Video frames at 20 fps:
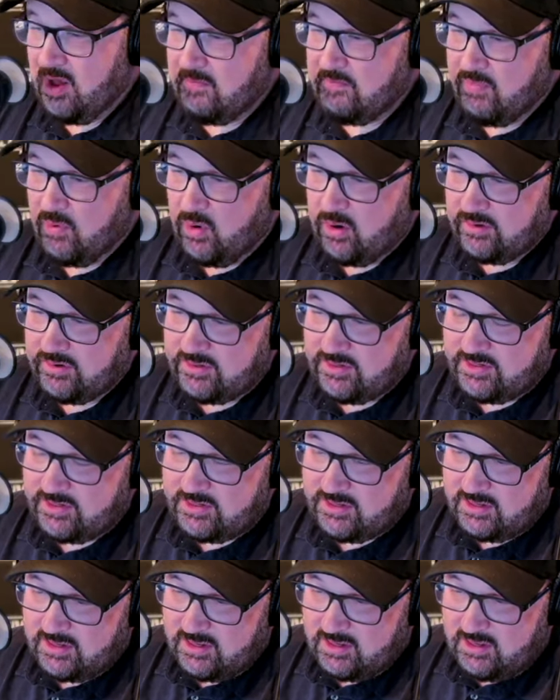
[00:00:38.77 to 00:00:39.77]
Bort's.
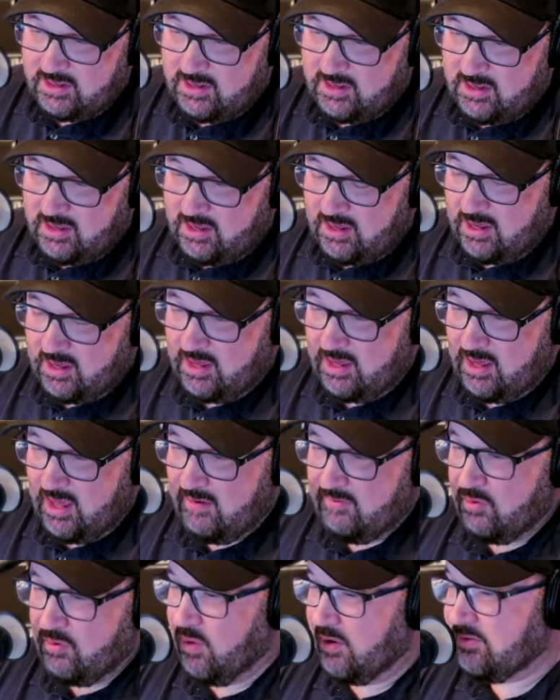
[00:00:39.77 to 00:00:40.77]
Uh,
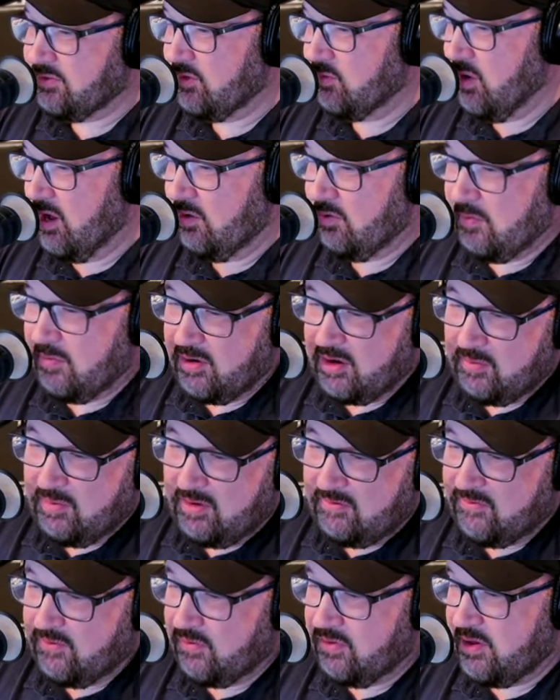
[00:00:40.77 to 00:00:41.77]
every once in a while, we bring him
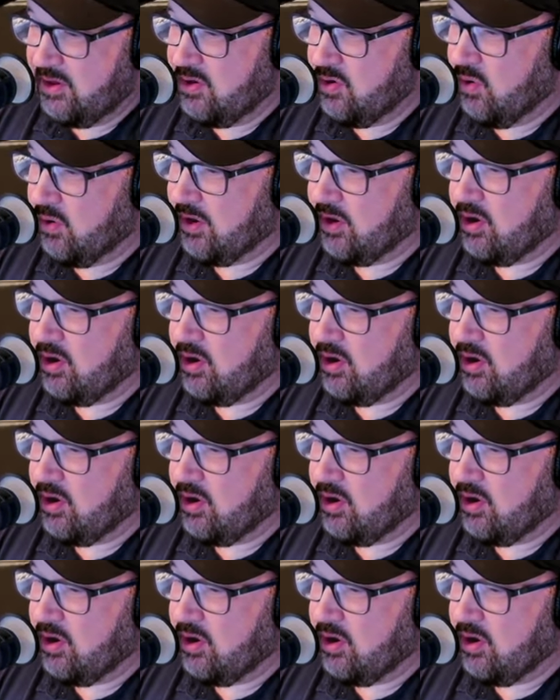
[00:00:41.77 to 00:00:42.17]
in for the annoying